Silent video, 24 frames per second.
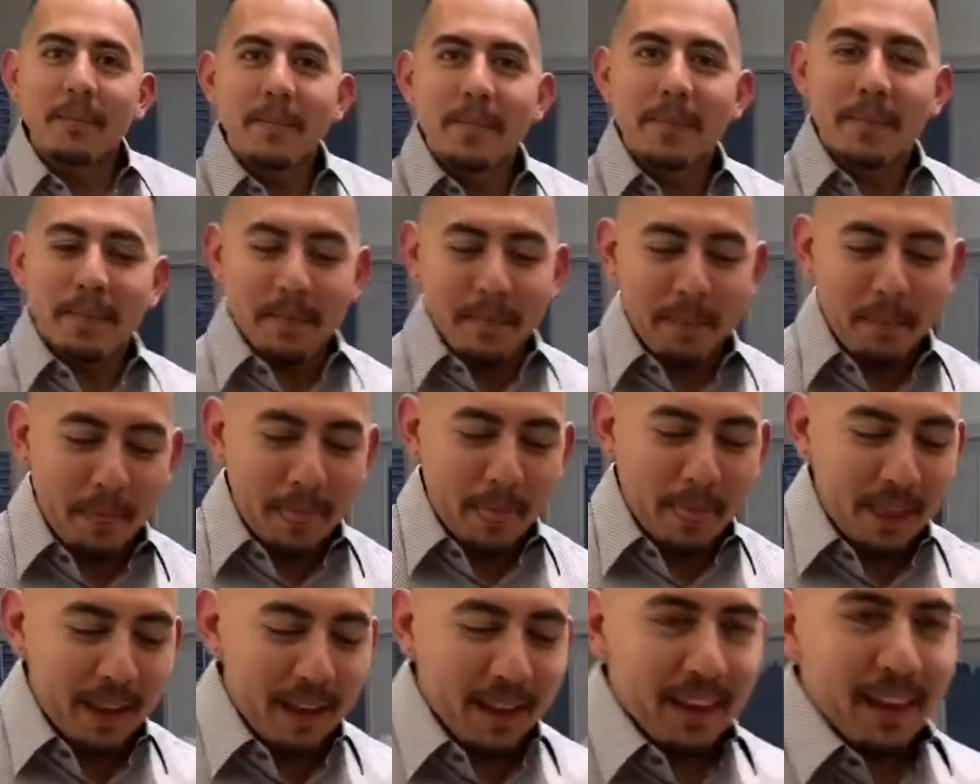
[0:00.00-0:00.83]
Yeah,
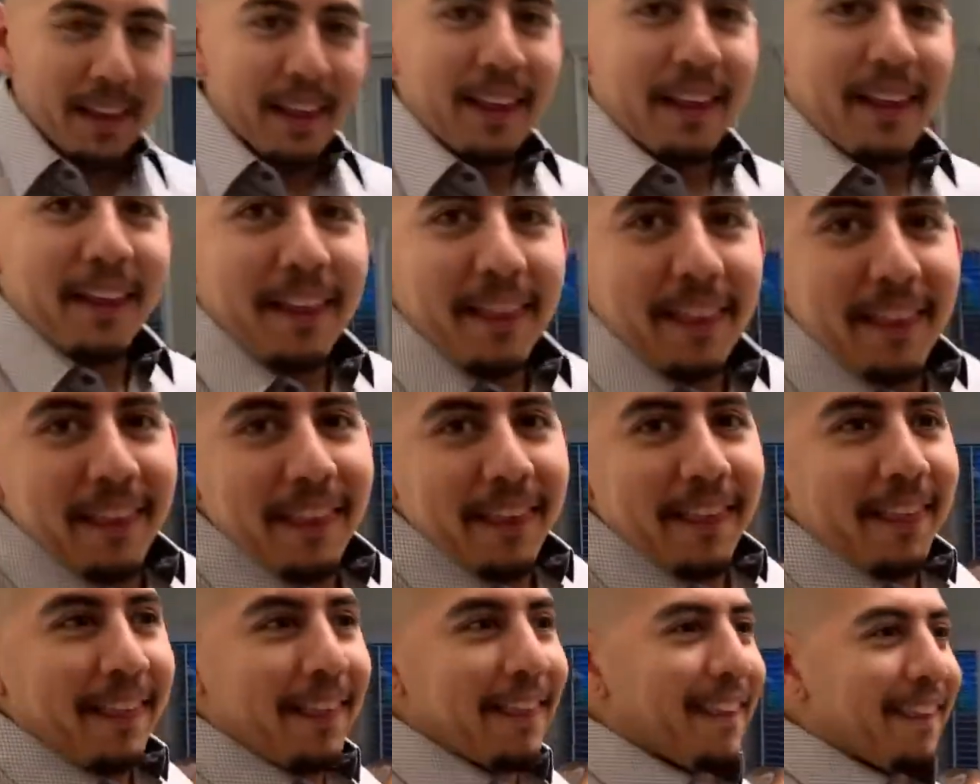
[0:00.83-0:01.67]
especially if it's
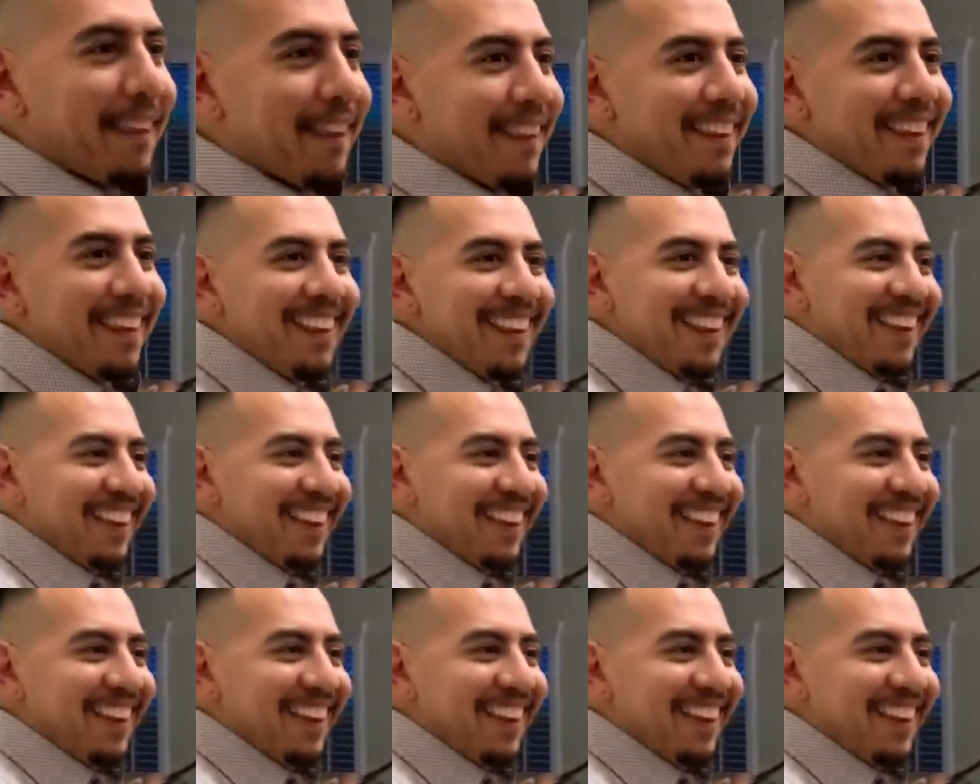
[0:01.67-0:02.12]
dark and you run.